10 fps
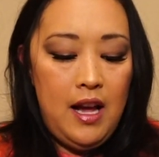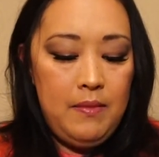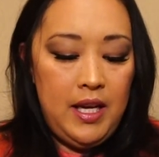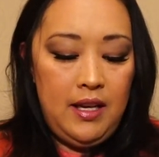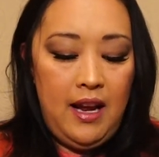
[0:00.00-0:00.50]

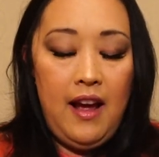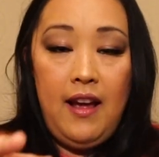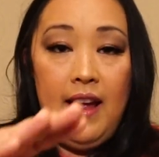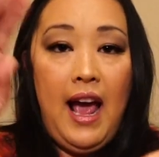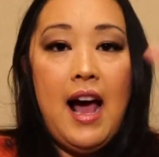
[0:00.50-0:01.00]
I mean,
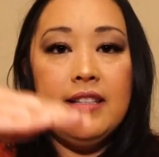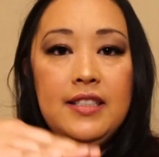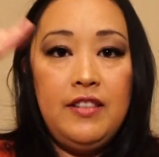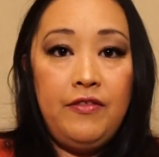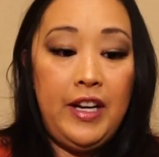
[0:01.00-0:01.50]
it
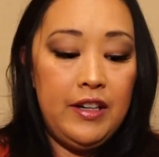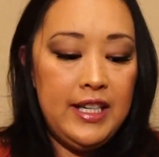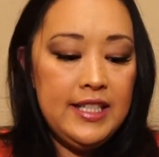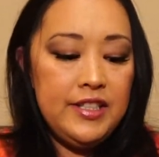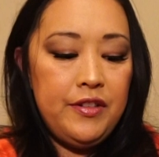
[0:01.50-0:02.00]
has to
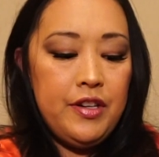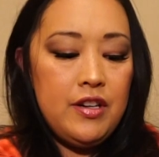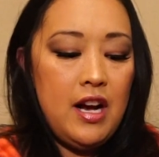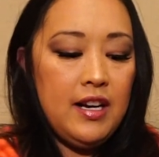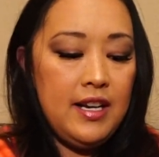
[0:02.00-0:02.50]
vary, so
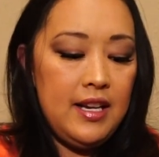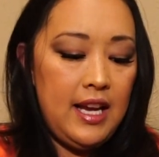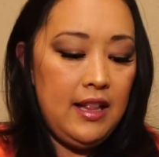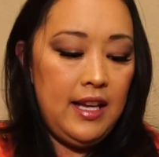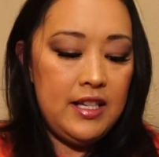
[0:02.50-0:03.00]
you're not going to
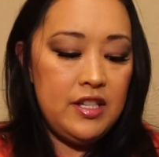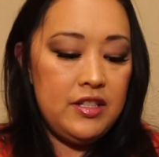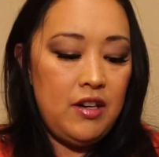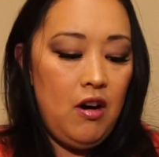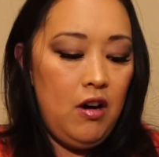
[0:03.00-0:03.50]
get like
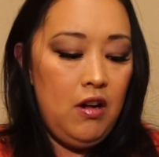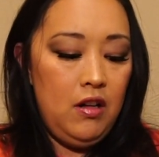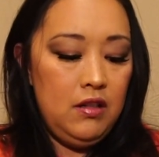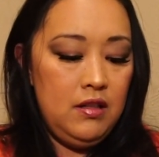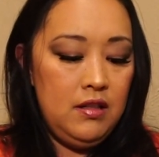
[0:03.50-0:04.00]
just
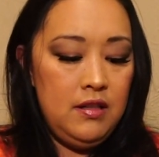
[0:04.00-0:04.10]
all,